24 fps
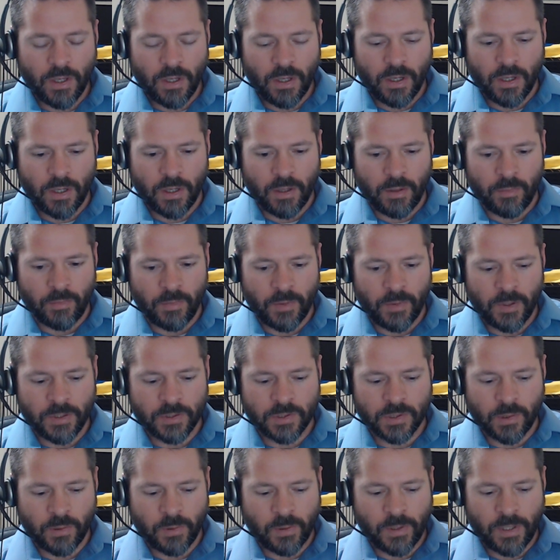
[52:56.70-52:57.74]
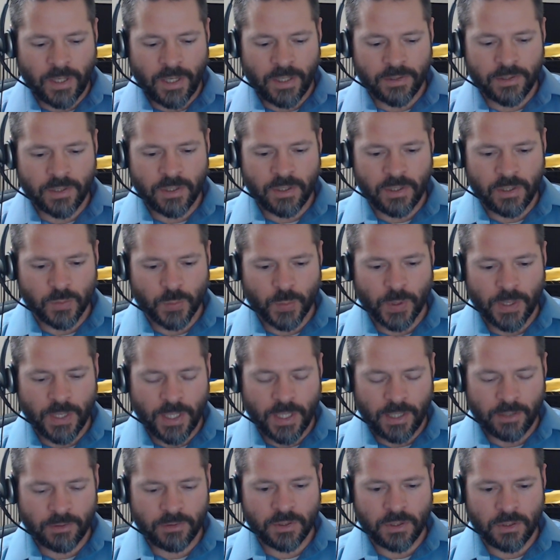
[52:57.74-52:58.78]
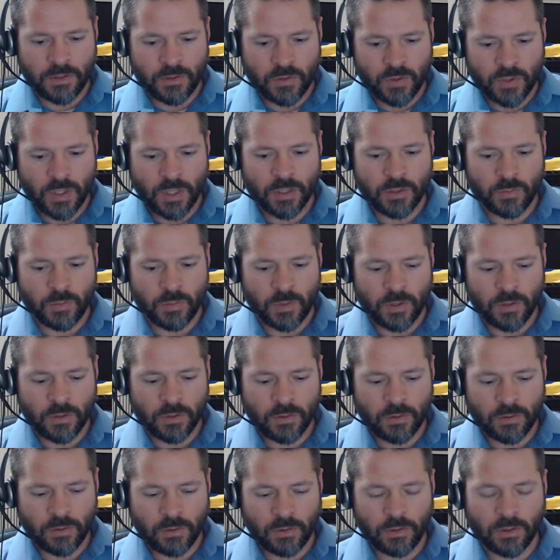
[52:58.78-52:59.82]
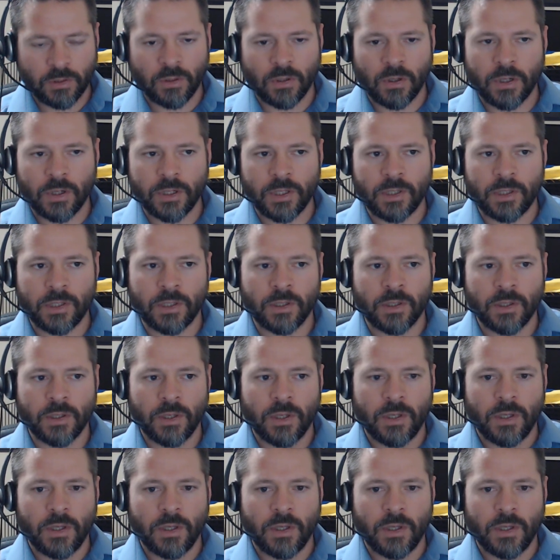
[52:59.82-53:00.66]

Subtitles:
And so as he's pronouncing judgment, LaGuardia